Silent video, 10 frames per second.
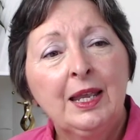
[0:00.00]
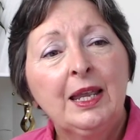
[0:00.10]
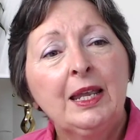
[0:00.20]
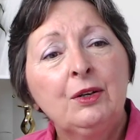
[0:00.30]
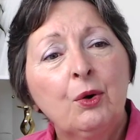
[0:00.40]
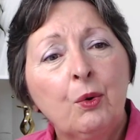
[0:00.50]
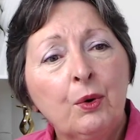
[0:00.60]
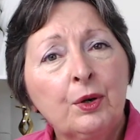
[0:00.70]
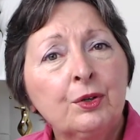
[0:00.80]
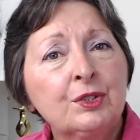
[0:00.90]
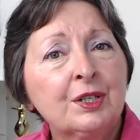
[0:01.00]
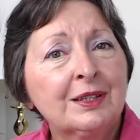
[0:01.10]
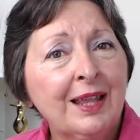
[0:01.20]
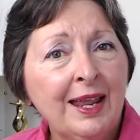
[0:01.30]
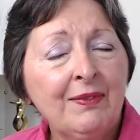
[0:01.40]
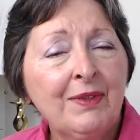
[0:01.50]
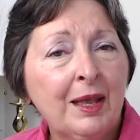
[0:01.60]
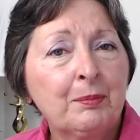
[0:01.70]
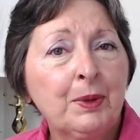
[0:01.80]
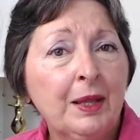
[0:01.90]
in order to land
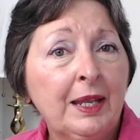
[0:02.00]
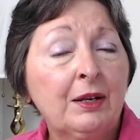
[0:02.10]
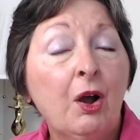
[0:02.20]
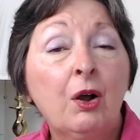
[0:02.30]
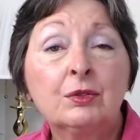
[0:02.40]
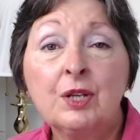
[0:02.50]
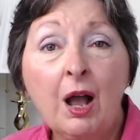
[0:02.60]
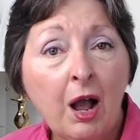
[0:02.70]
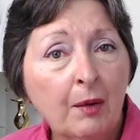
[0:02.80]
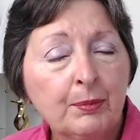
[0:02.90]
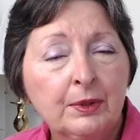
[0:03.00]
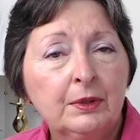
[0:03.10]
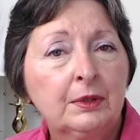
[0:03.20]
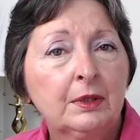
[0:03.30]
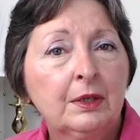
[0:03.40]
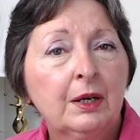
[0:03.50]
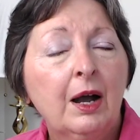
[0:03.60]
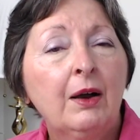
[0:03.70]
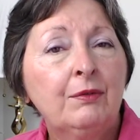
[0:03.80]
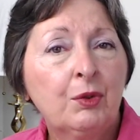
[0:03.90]
that plane on top
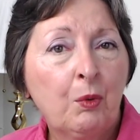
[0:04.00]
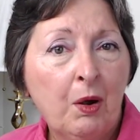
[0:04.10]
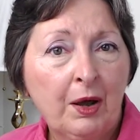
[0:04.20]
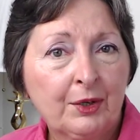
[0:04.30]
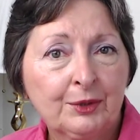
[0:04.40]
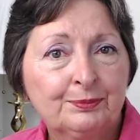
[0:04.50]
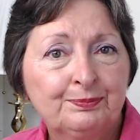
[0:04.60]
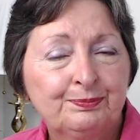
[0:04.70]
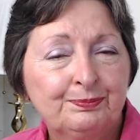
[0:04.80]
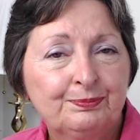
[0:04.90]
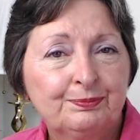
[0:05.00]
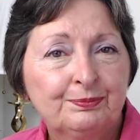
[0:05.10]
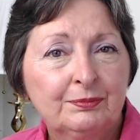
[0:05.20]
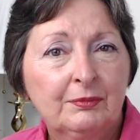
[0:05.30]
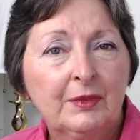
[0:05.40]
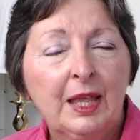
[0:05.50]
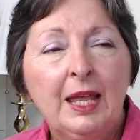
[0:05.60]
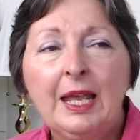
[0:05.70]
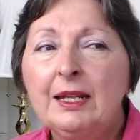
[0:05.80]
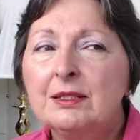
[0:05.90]
of the water.
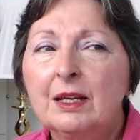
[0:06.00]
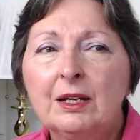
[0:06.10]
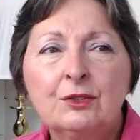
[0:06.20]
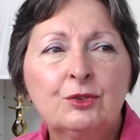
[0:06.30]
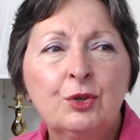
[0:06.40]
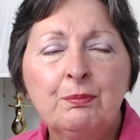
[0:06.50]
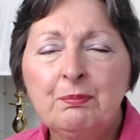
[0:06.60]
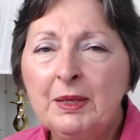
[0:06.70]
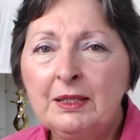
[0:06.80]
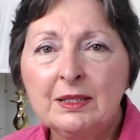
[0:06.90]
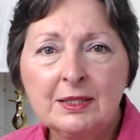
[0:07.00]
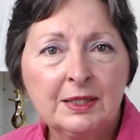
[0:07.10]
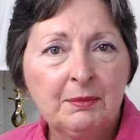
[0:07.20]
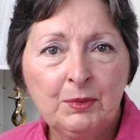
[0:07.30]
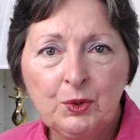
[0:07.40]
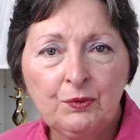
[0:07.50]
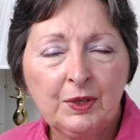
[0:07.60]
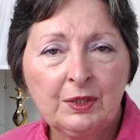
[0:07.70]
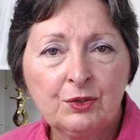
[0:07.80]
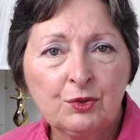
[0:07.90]
It's a tremendously
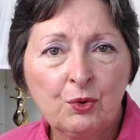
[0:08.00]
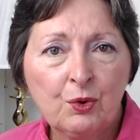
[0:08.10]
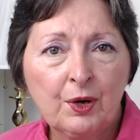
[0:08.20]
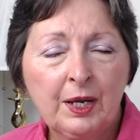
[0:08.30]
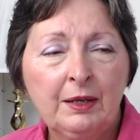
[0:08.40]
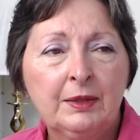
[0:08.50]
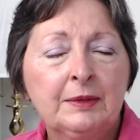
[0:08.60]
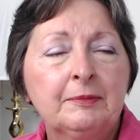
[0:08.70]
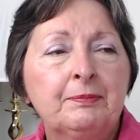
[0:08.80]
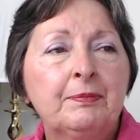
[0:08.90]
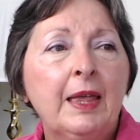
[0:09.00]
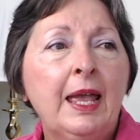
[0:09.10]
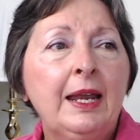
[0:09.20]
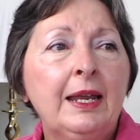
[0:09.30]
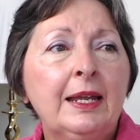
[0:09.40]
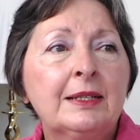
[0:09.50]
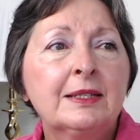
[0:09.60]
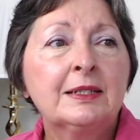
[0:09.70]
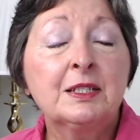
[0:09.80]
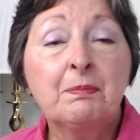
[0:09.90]
moving story, and it's
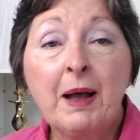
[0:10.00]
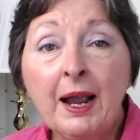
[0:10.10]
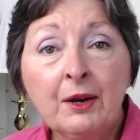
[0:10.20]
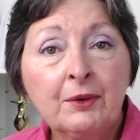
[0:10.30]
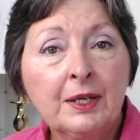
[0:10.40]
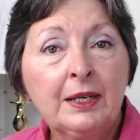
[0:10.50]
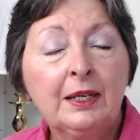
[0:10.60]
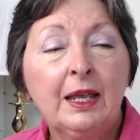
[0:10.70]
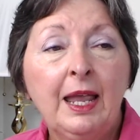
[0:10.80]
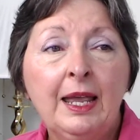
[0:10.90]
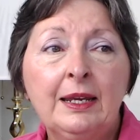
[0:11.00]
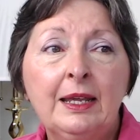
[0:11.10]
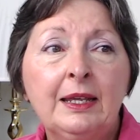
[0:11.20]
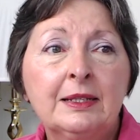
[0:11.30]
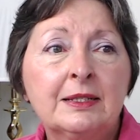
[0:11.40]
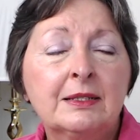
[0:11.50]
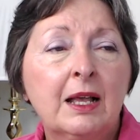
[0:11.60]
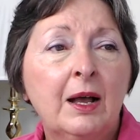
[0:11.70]
inspiring, and it's